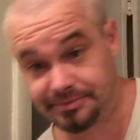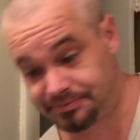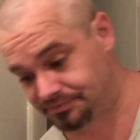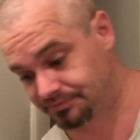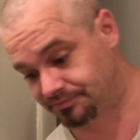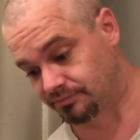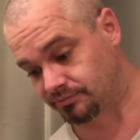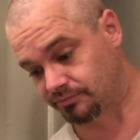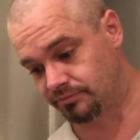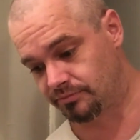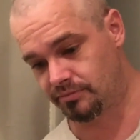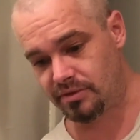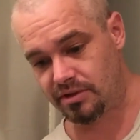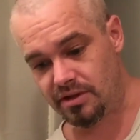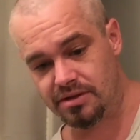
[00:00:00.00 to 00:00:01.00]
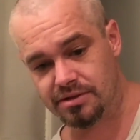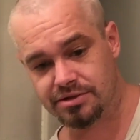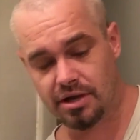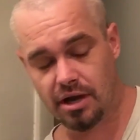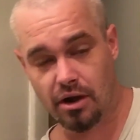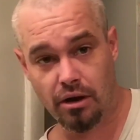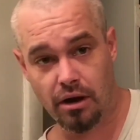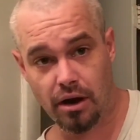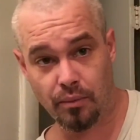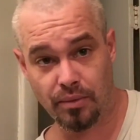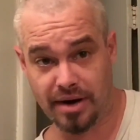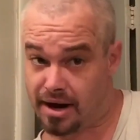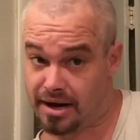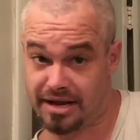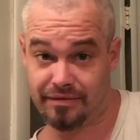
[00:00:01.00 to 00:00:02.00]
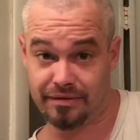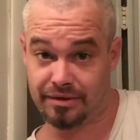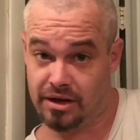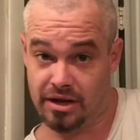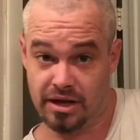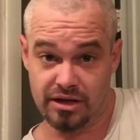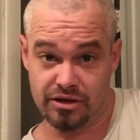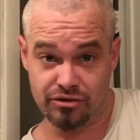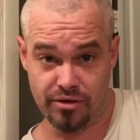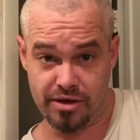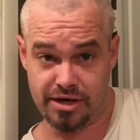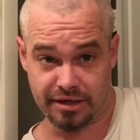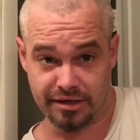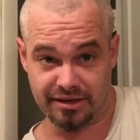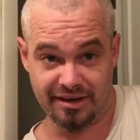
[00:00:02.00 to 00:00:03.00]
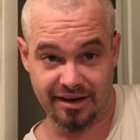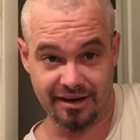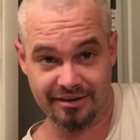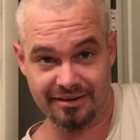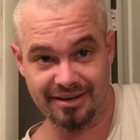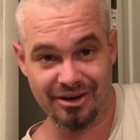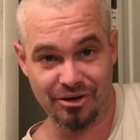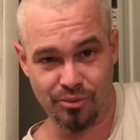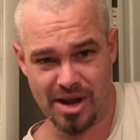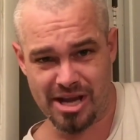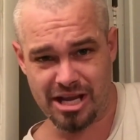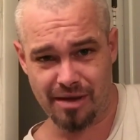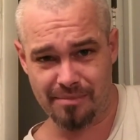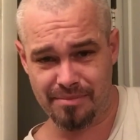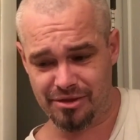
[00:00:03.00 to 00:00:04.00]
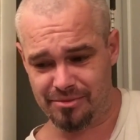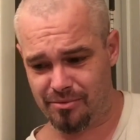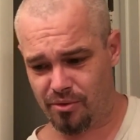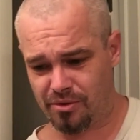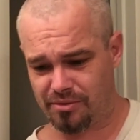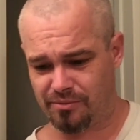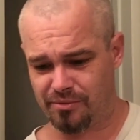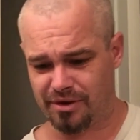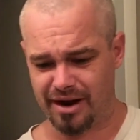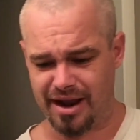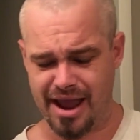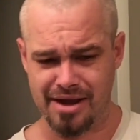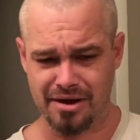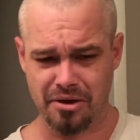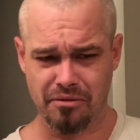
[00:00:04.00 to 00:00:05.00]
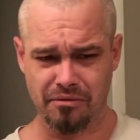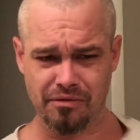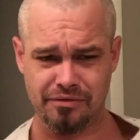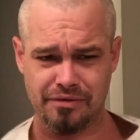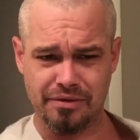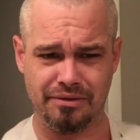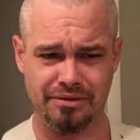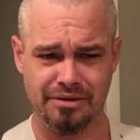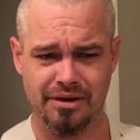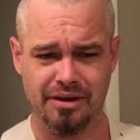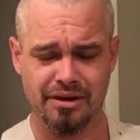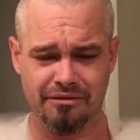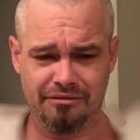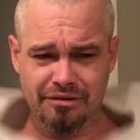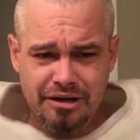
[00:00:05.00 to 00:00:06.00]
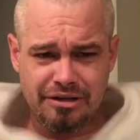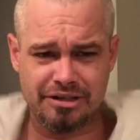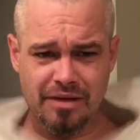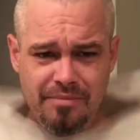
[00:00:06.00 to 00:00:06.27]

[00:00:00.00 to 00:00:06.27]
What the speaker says: accidentally cut his leg off or actually has some real news. This guy's boring.